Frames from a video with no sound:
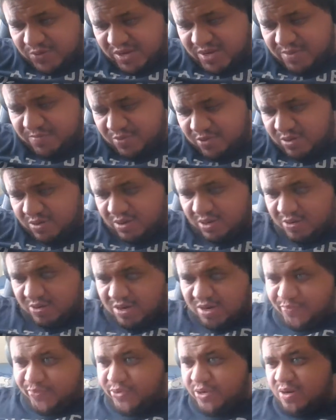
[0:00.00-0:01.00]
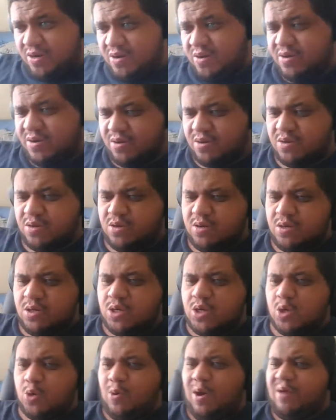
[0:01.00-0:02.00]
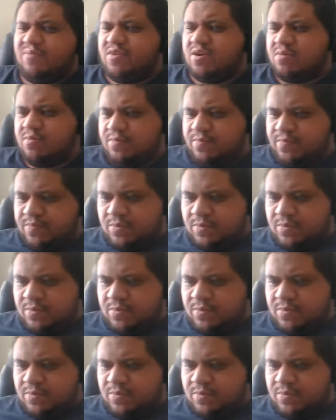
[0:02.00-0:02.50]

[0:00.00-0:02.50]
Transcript: grandpa and grandpa, and whoever.